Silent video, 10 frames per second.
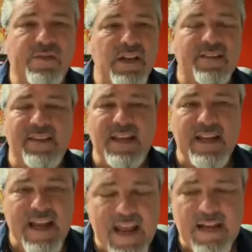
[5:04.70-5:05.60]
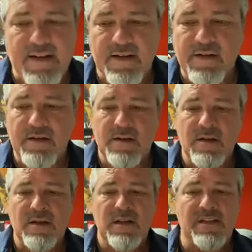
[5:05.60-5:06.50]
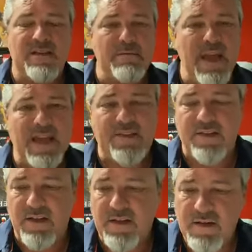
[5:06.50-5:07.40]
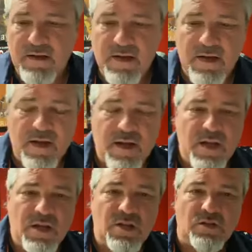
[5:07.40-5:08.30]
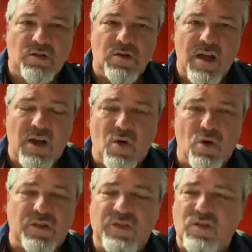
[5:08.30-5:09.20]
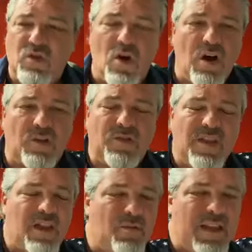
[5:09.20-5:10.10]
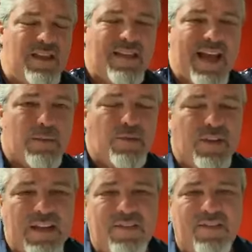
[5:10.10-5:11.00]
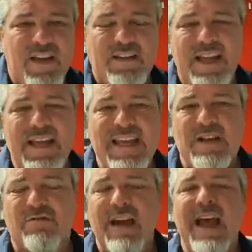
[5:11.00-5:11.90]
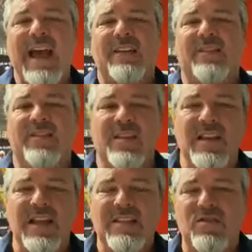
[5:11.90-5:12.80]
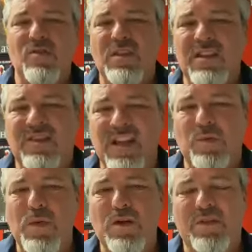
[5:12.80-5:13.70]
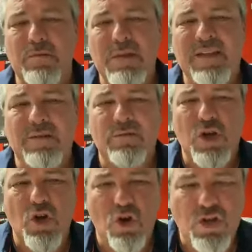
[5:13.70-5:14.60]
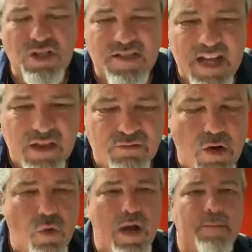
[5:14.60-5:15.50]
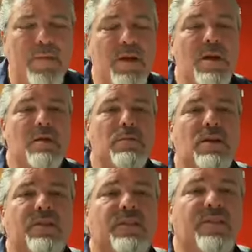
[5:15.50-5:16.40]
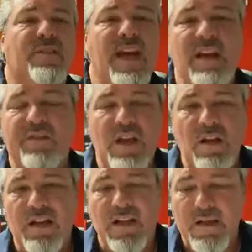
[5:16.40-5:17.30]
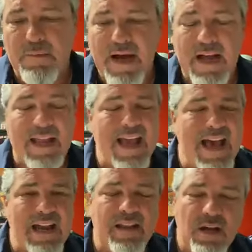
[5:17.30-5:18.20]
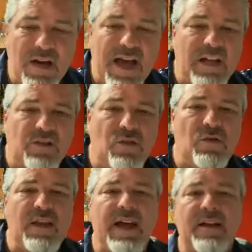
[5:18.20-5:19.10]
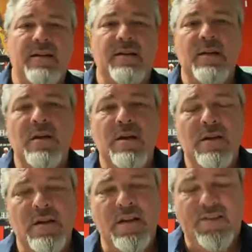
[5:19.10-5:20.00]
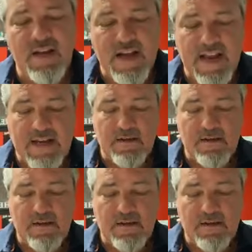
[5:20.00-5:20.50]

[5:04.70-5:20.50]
It's innate. It's amazing. Horses, dogs think when these animals get sick, they eat grass and they do these things because it makes them regurgitate, throw up, because it's a sign of healing in the body. How do they know how to do that? It's innate.